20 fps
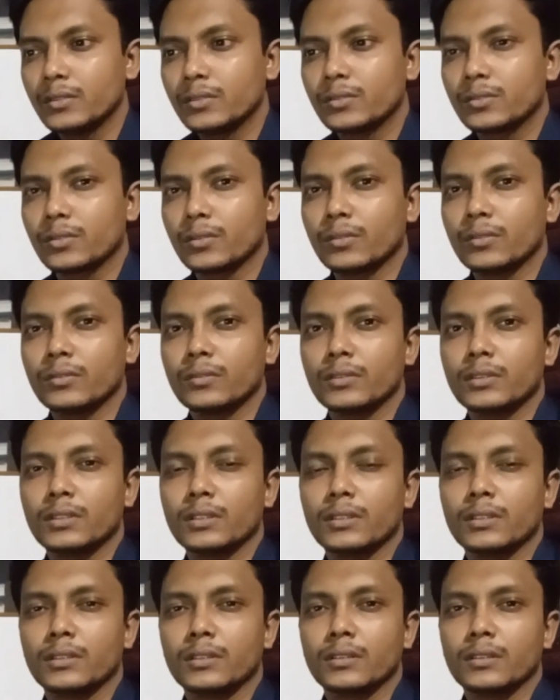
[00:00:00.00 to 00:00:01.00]
So
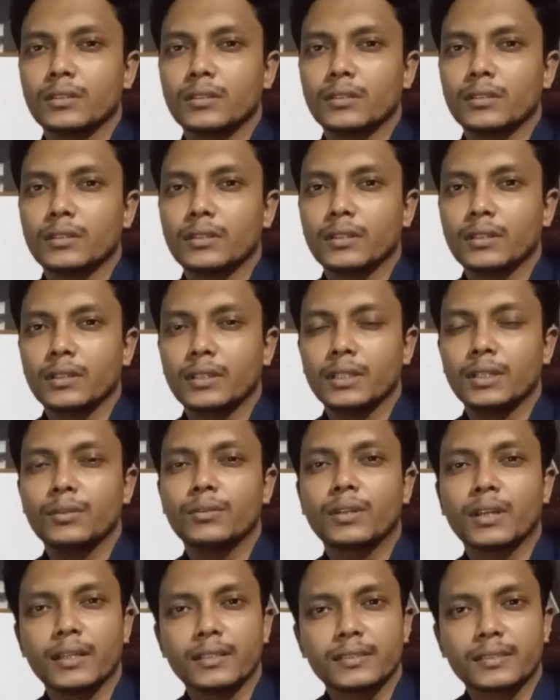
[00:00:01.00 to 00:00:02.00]

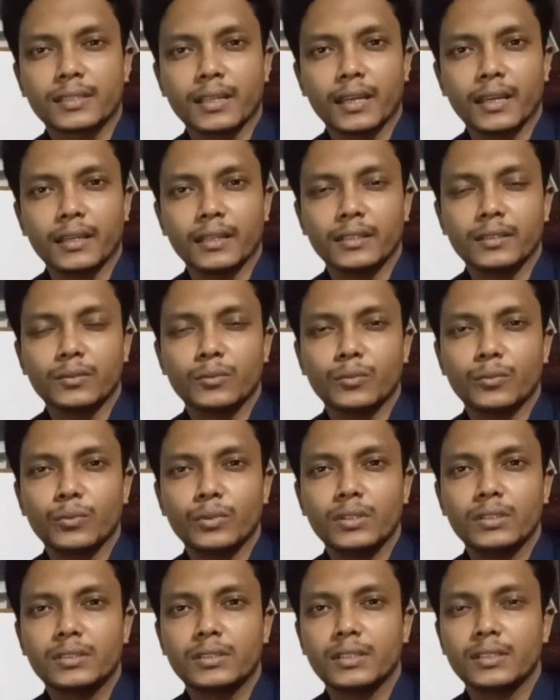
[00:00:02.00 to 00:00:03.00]
you can say
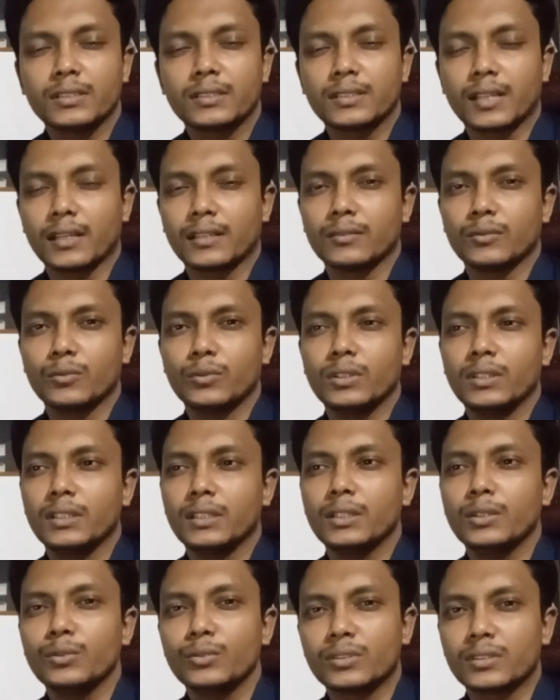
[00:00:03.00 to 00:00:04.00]
we
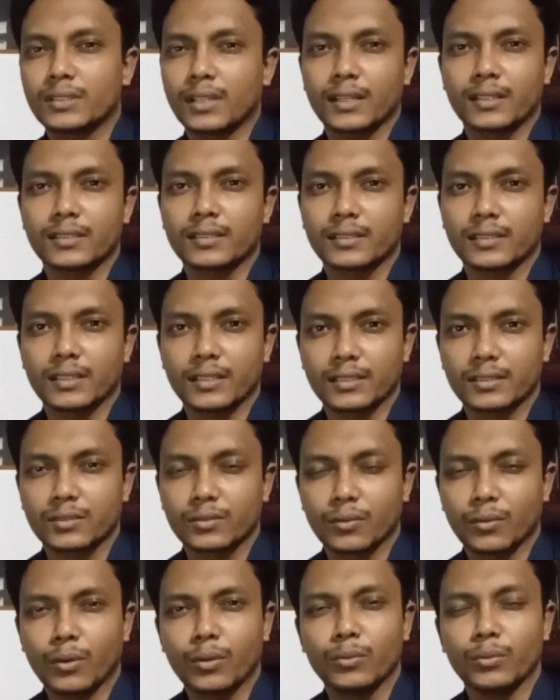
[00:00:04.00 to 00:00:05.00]
use
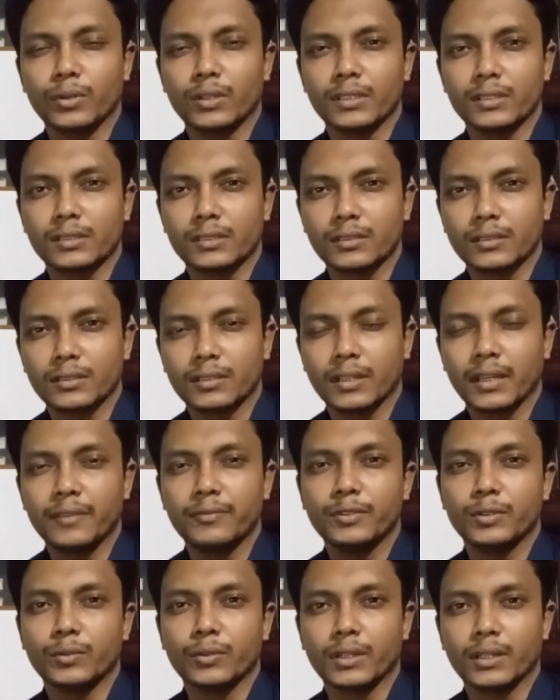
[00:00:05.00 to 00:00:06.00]
statistics always
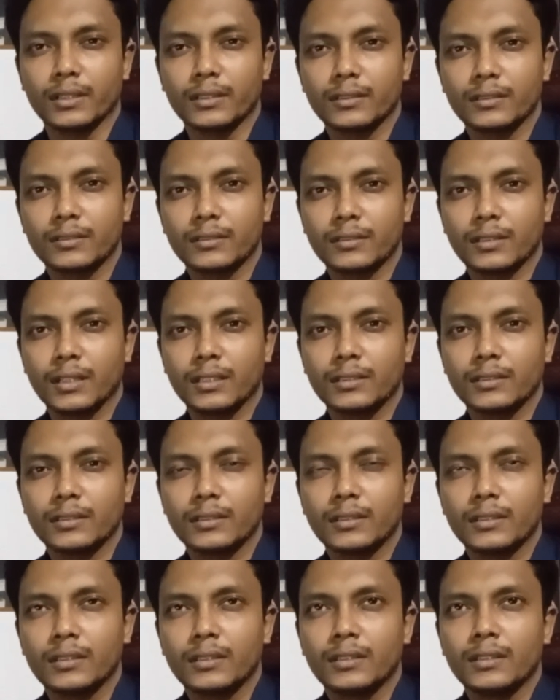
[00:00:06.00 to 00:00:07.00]
everywhere, right?
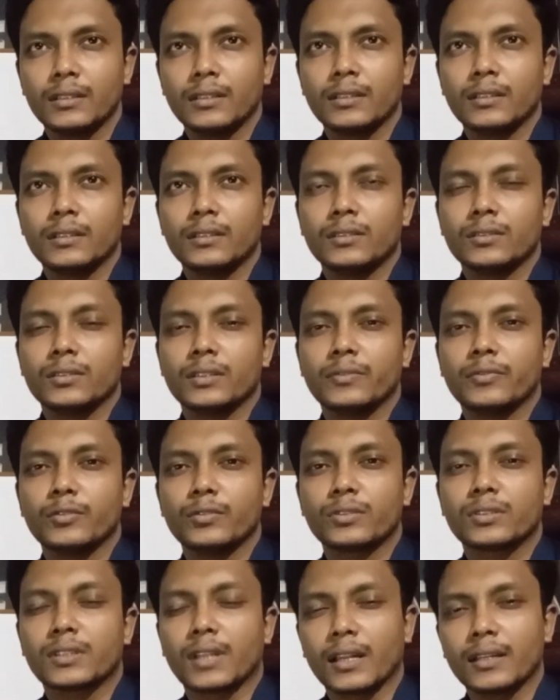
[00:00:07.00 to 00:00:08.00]
If
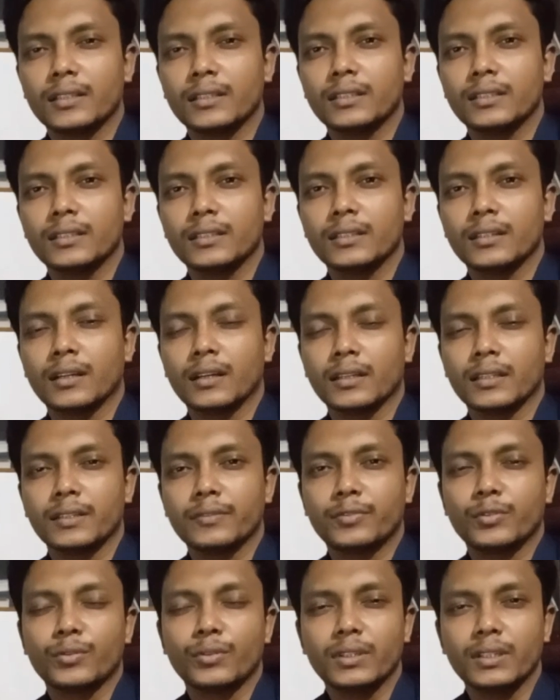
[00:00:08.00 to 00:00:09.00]
you study,
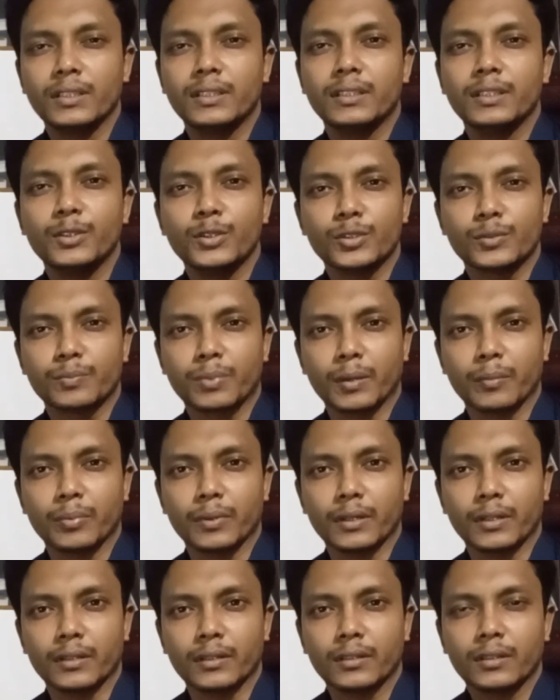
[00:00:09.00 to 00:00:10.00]
if you read
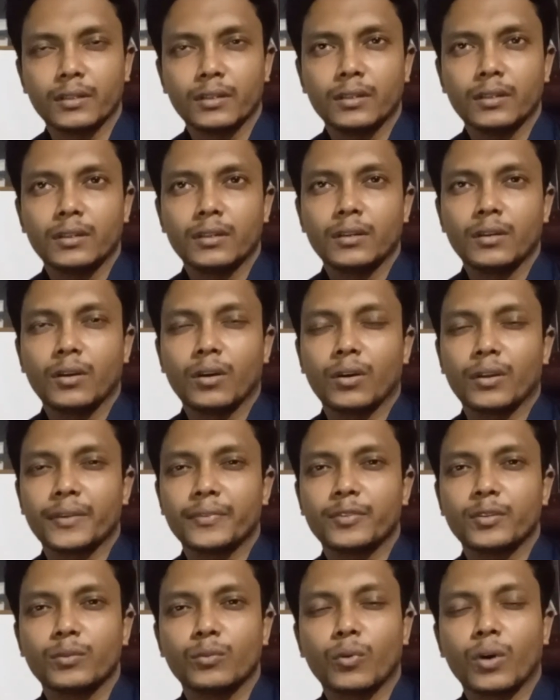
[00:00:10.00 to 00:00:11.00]
newspaper, or
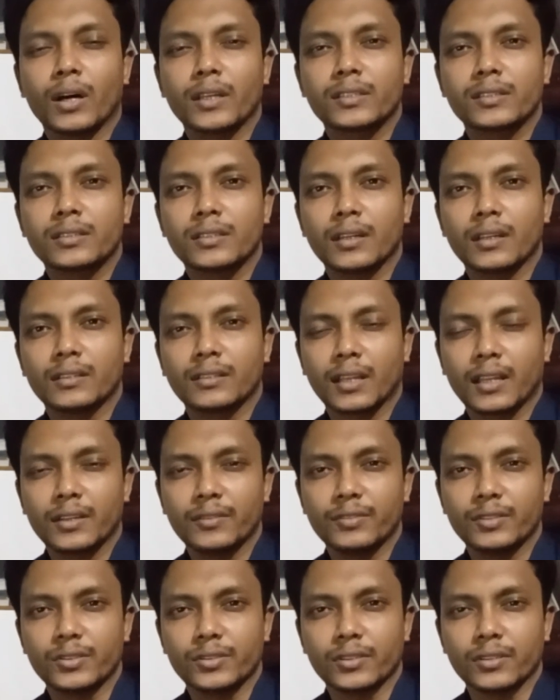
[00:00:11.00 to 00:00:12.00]
if you watch
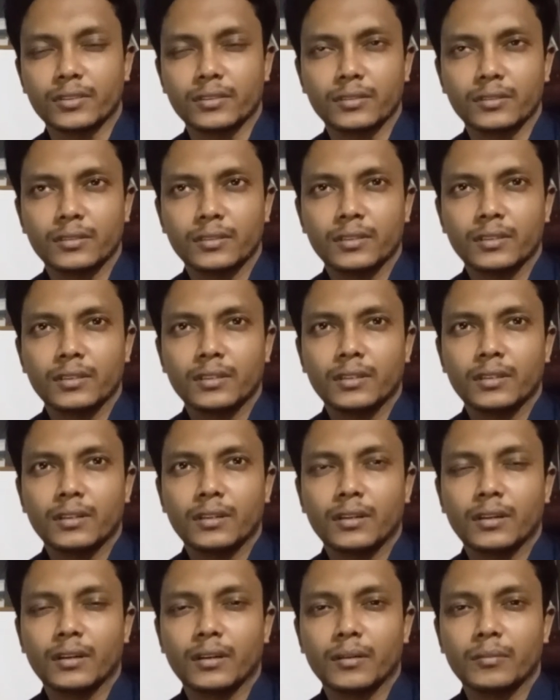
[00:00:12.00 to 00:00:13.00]
television,
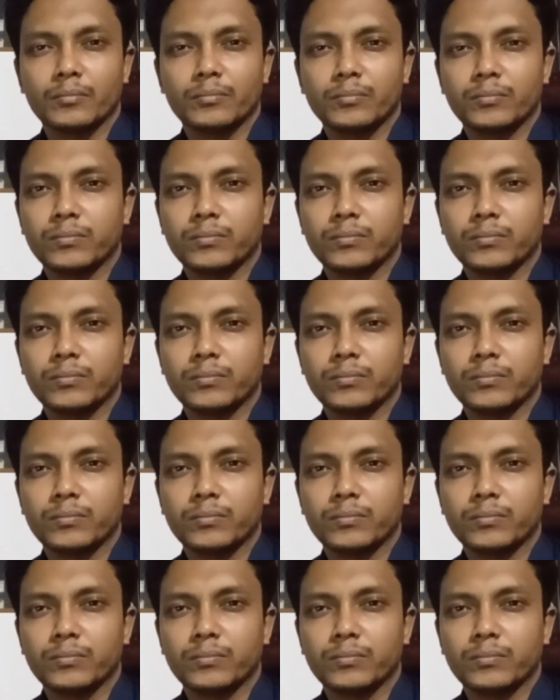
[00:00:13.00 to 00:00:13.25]
uh,